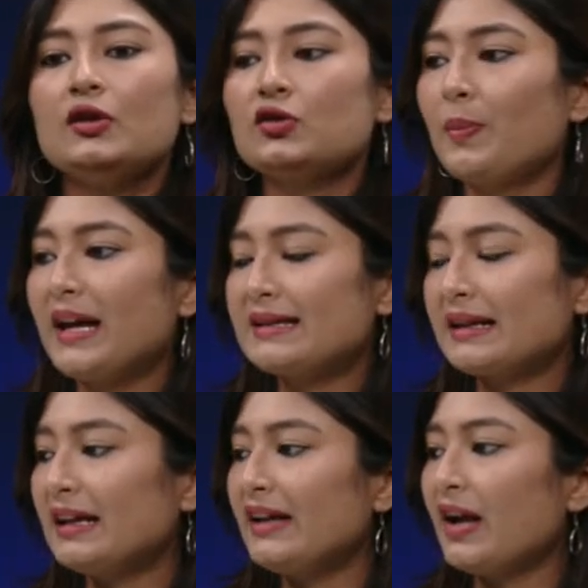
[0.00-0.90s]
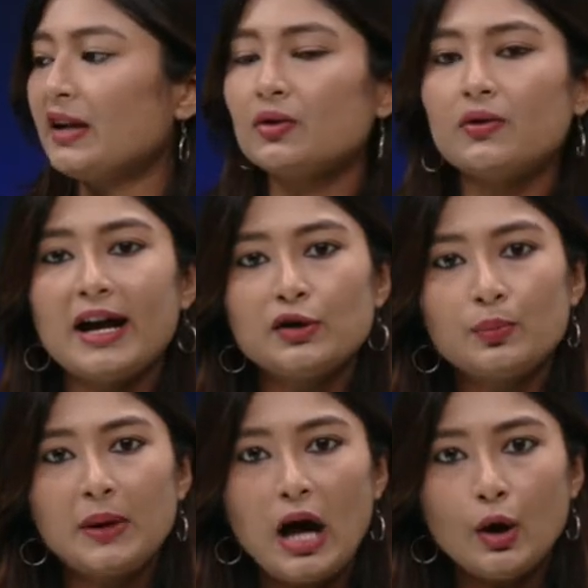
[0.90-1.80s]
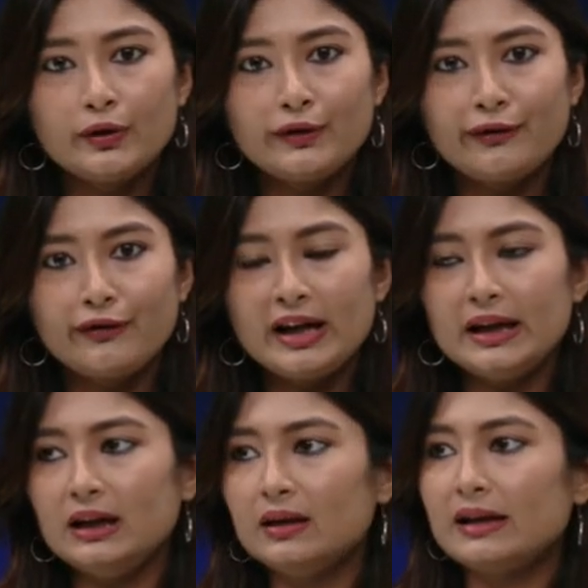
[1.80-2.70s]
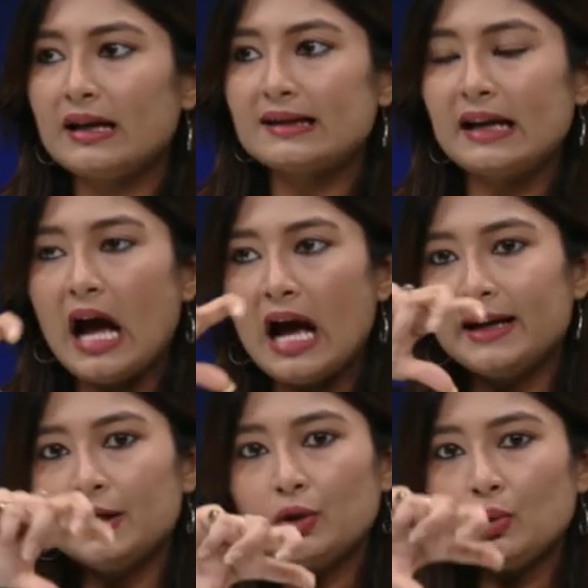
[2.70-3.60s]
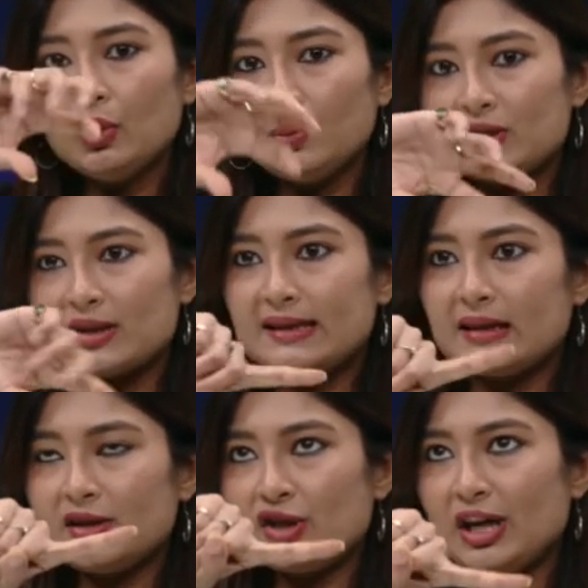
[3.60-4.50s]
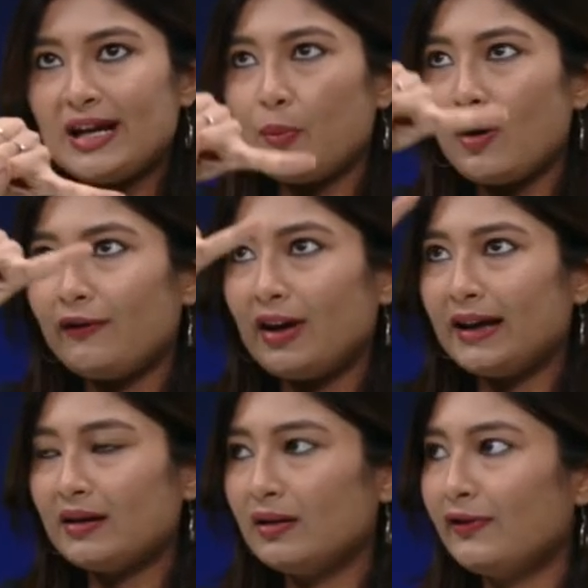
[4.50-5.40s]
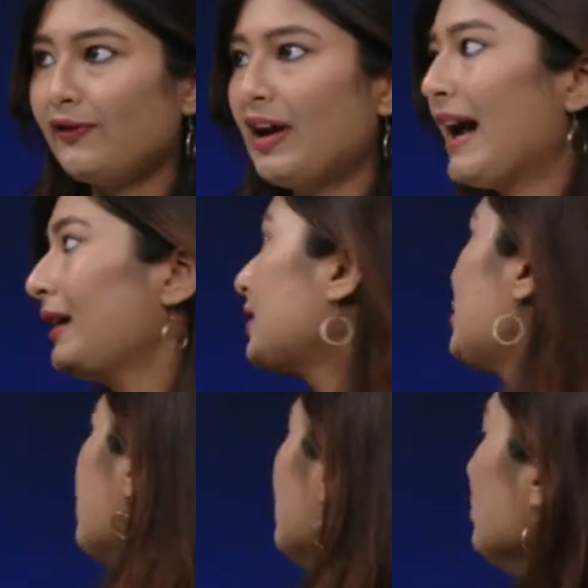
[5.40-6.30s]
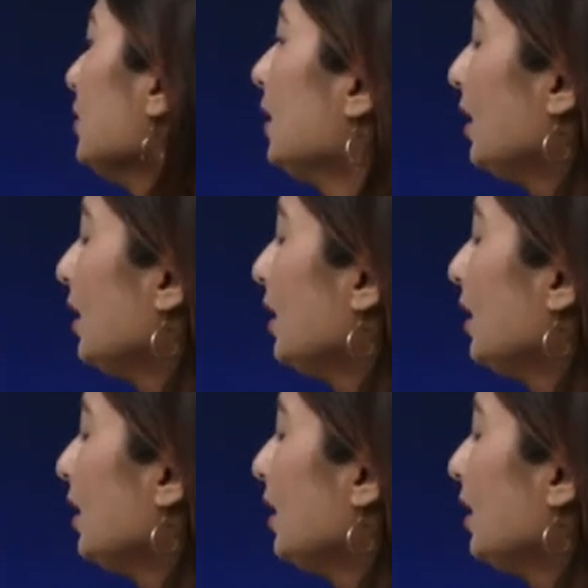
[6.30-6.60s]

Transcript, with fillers: So basically when you try to plow the field, there is an iron tool which is in a shape of like a flat U.